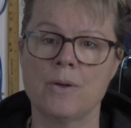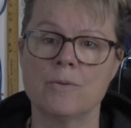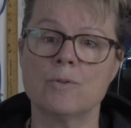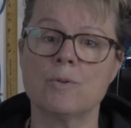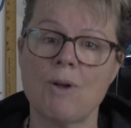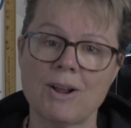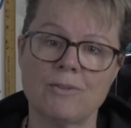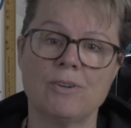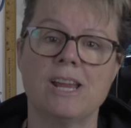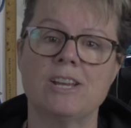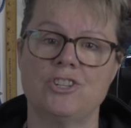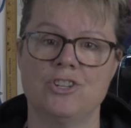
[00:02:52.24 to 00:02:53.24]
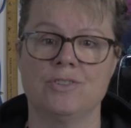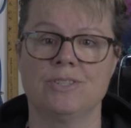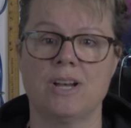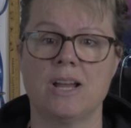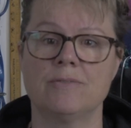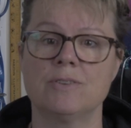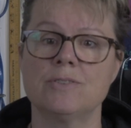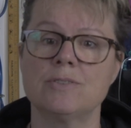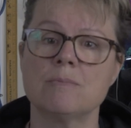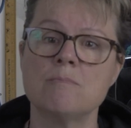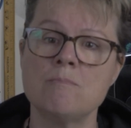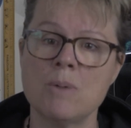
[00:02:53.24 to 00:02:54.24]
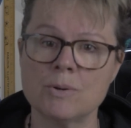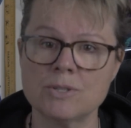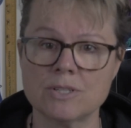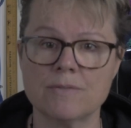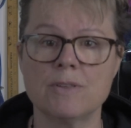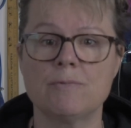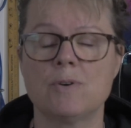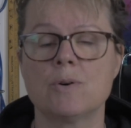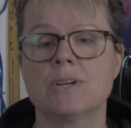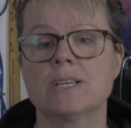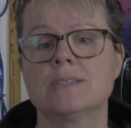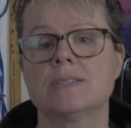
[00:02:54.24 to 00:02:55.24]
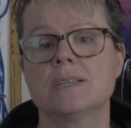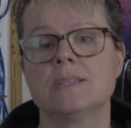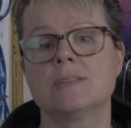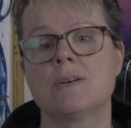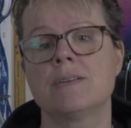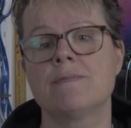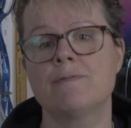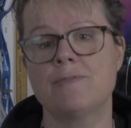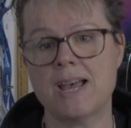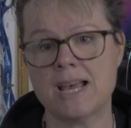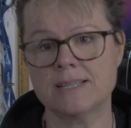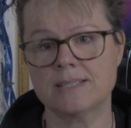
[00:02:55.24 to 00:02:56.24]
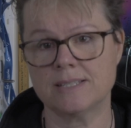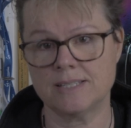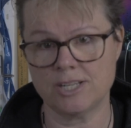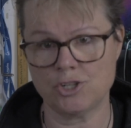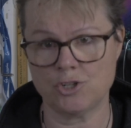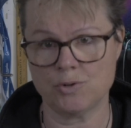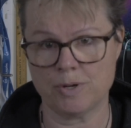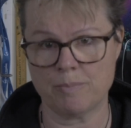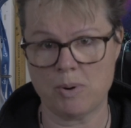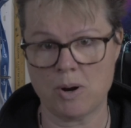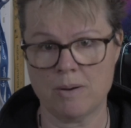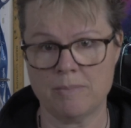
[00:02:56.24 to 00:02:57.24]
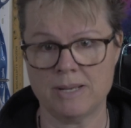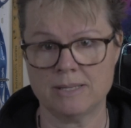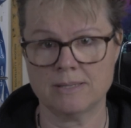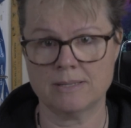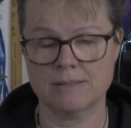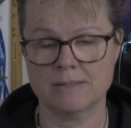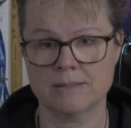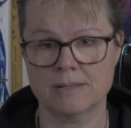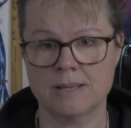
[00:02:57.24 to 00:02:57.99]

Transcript: For recreational divers, most of the focus is on fast tissue compartments.